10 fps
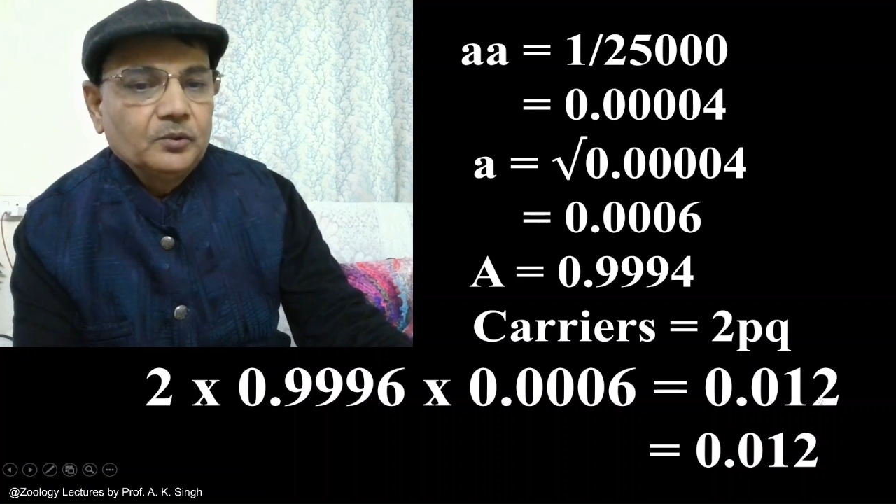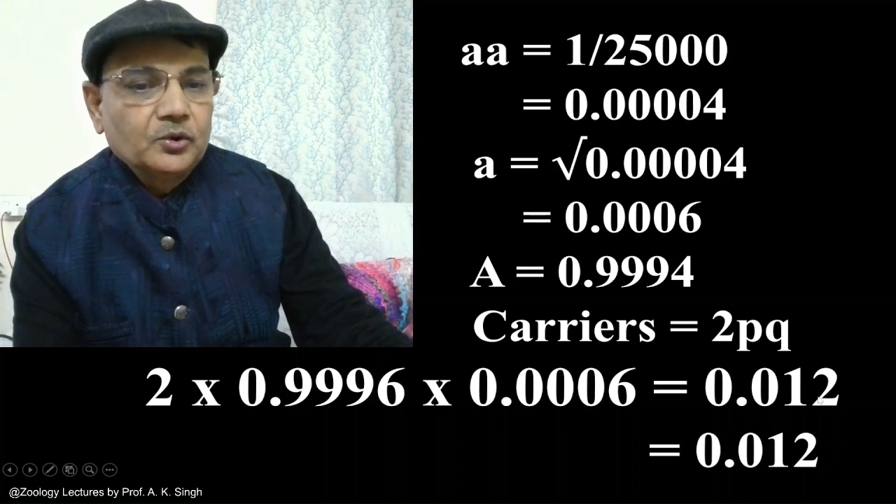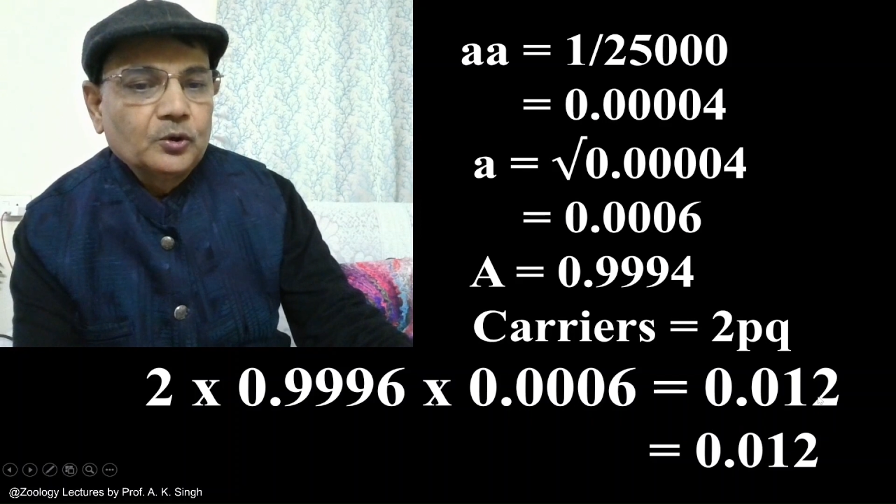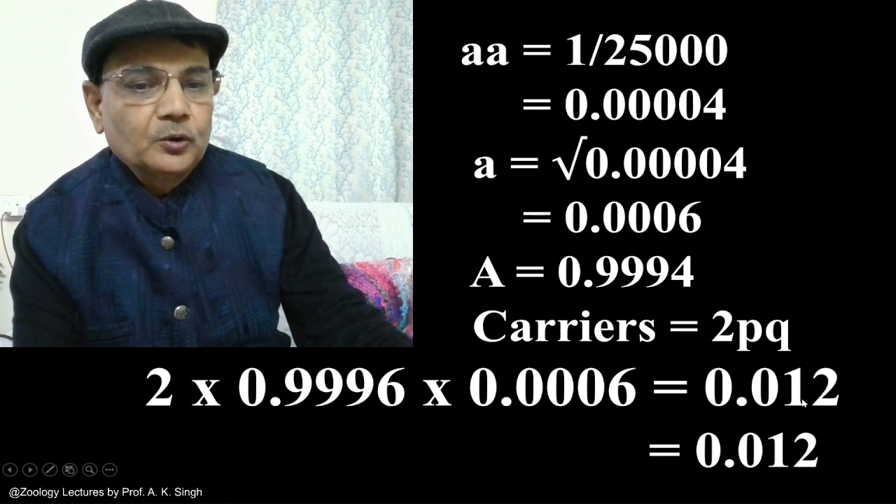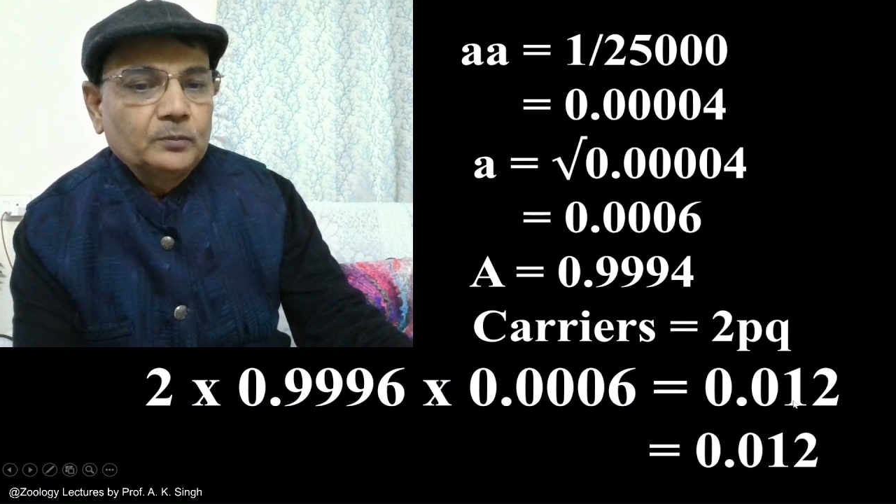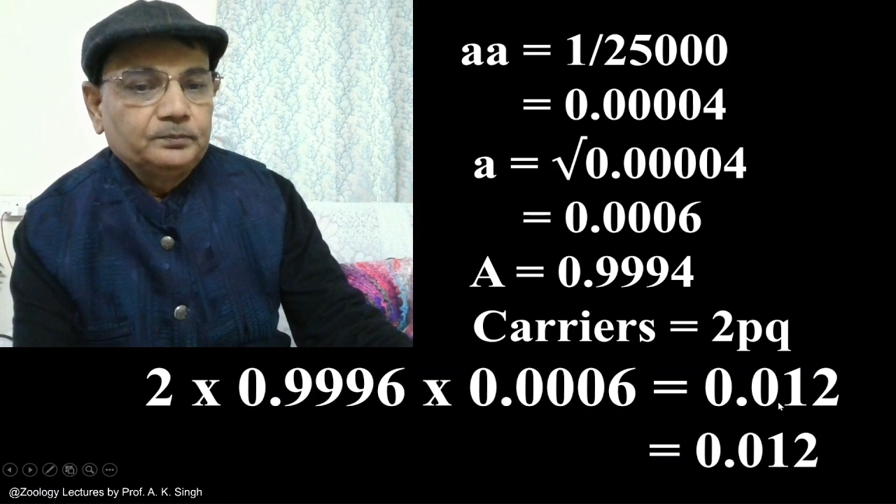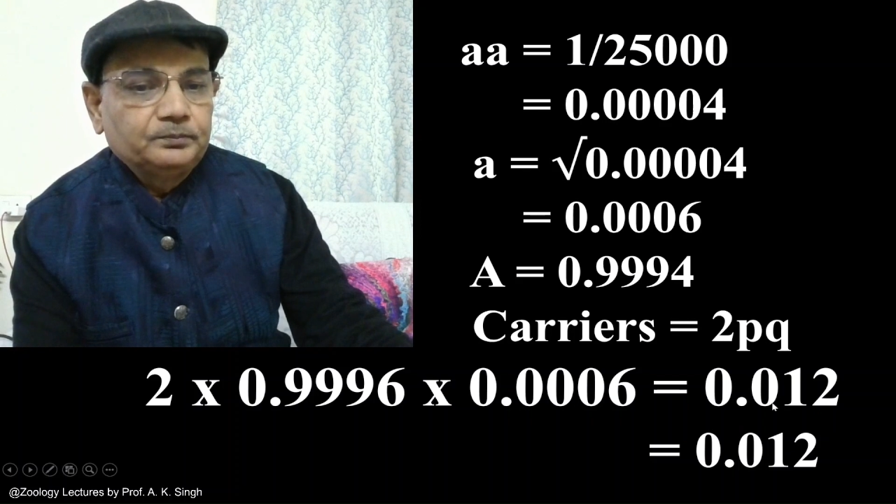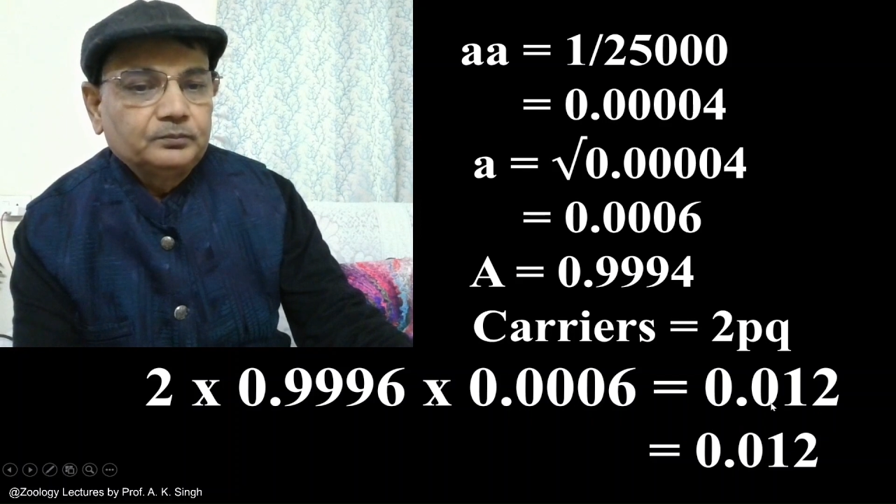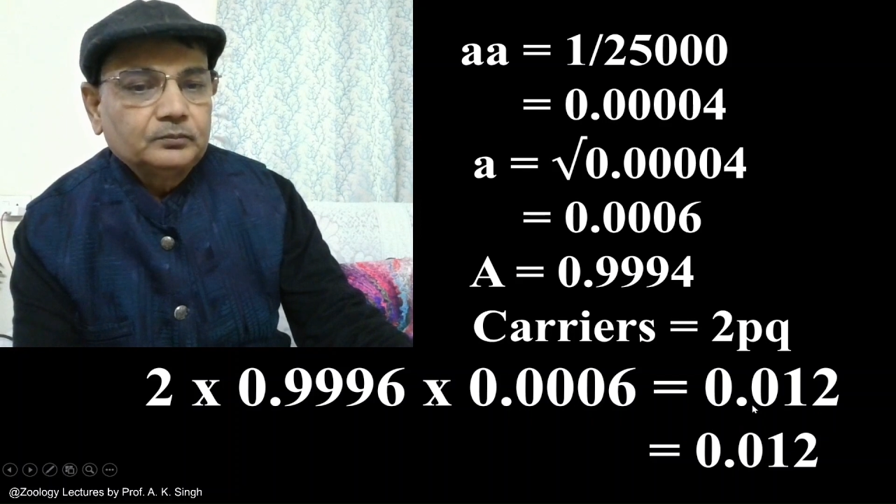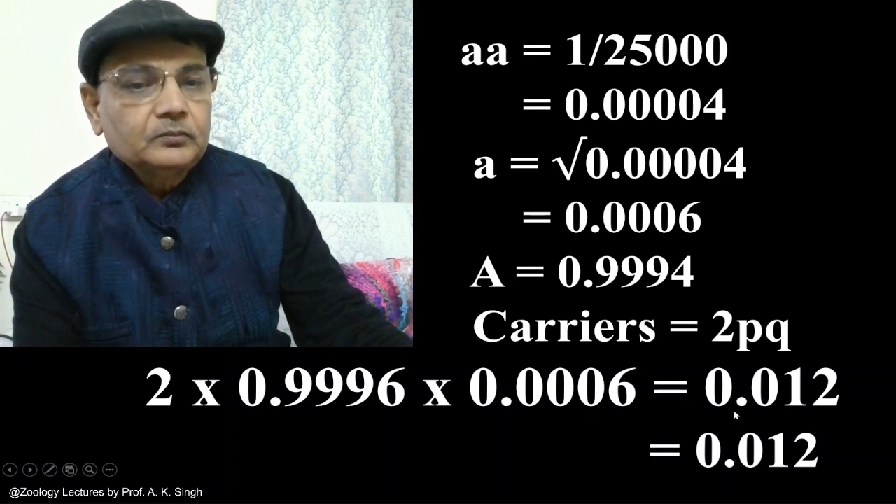So,
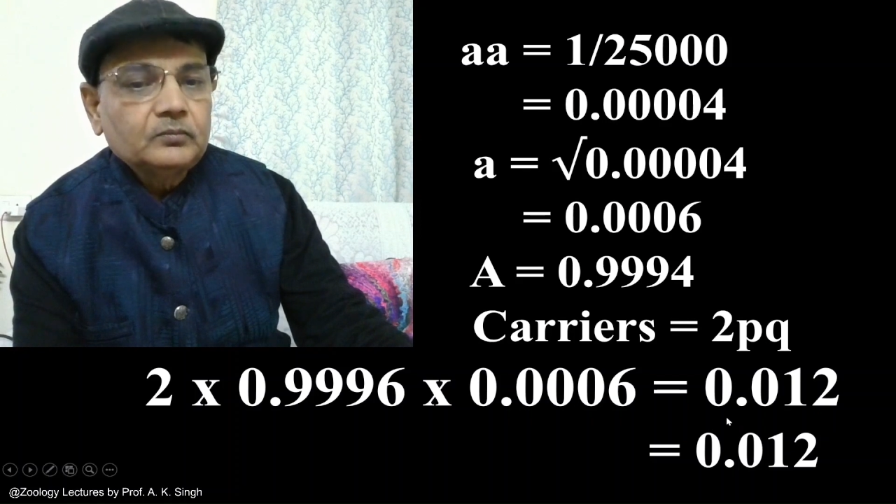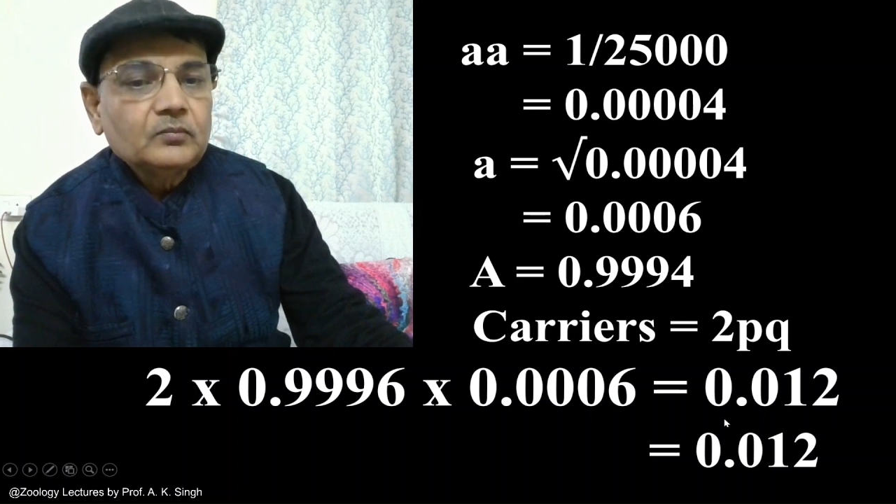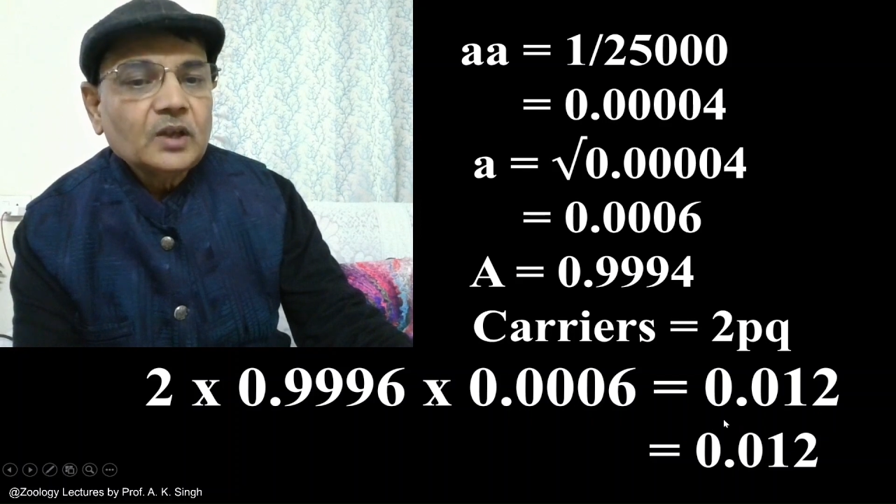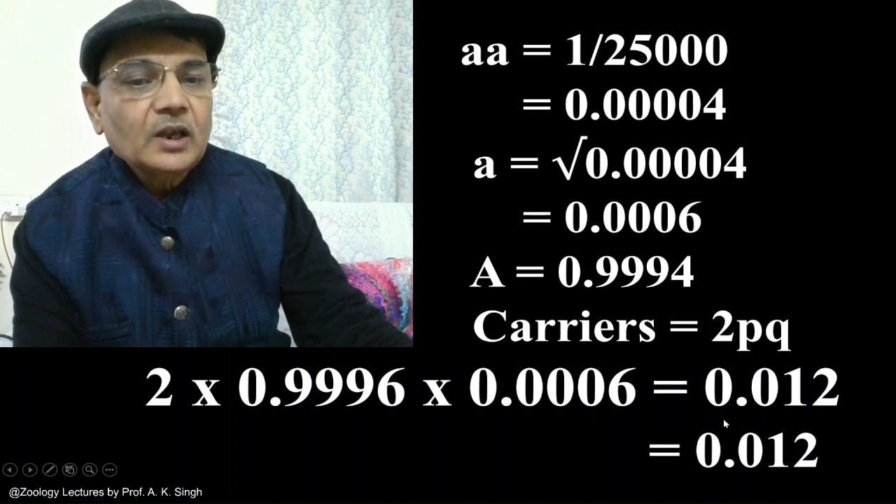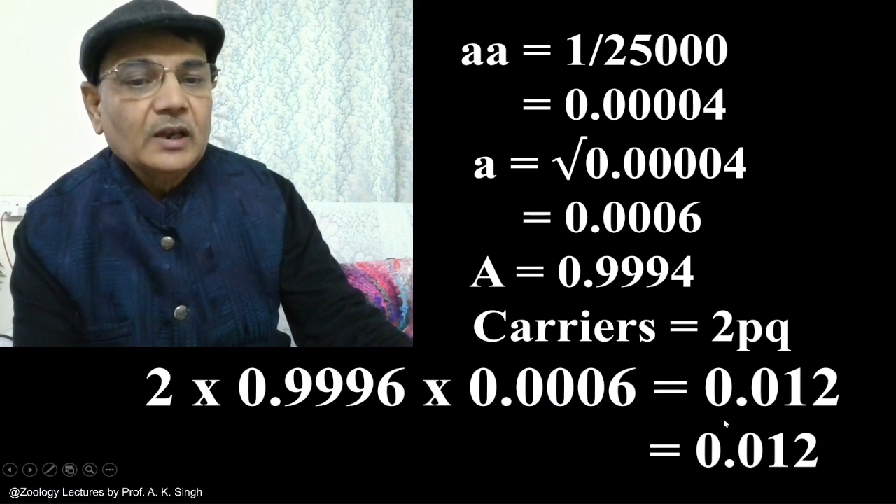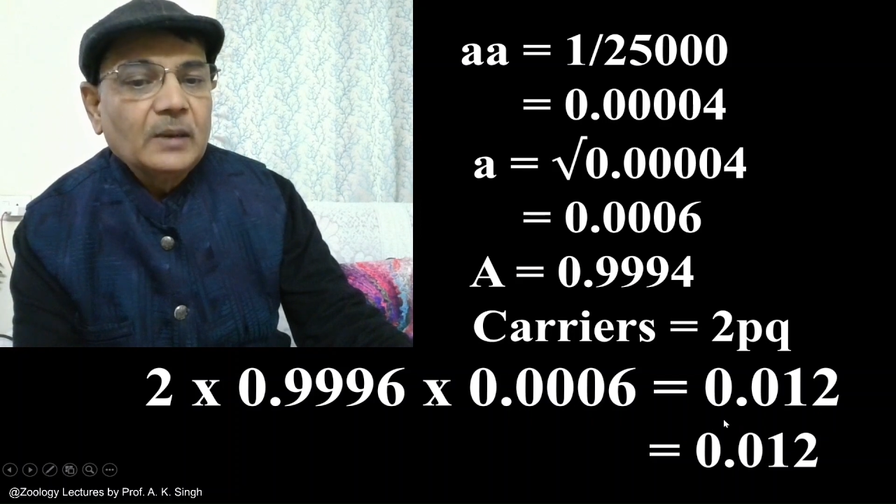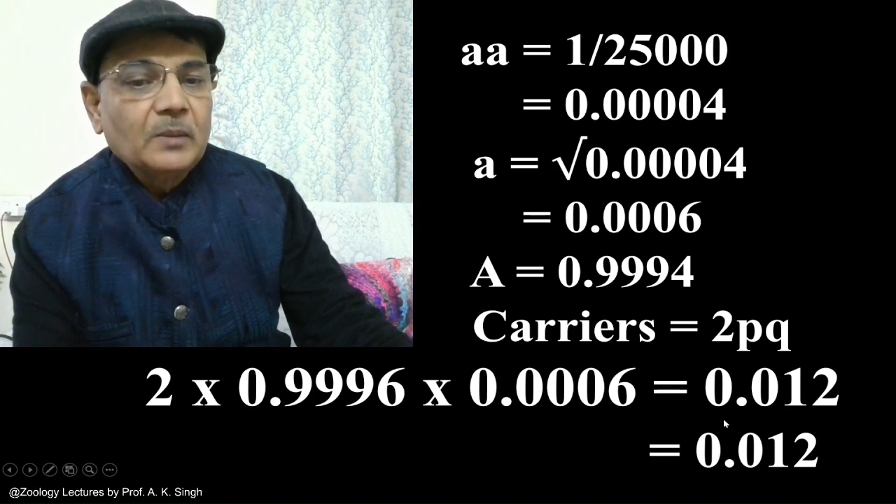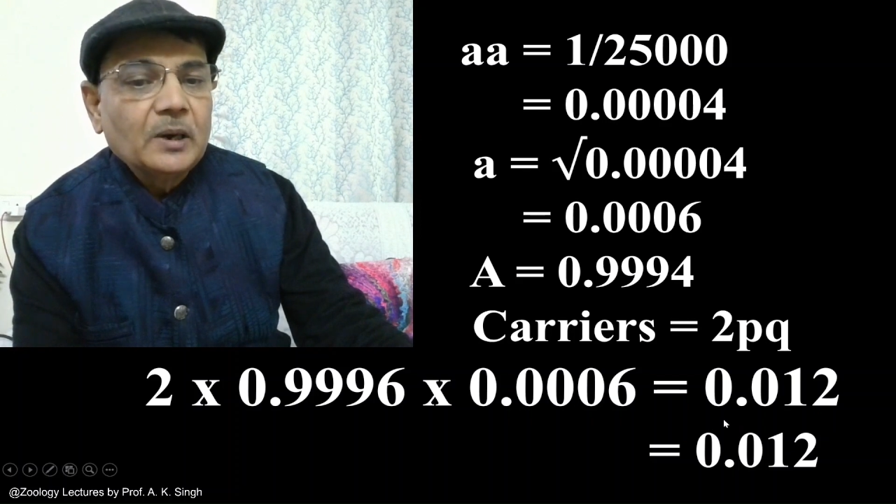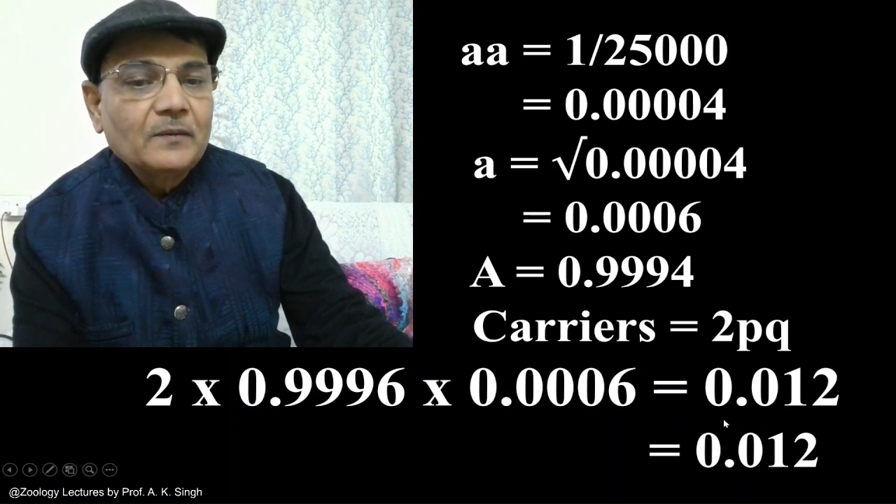number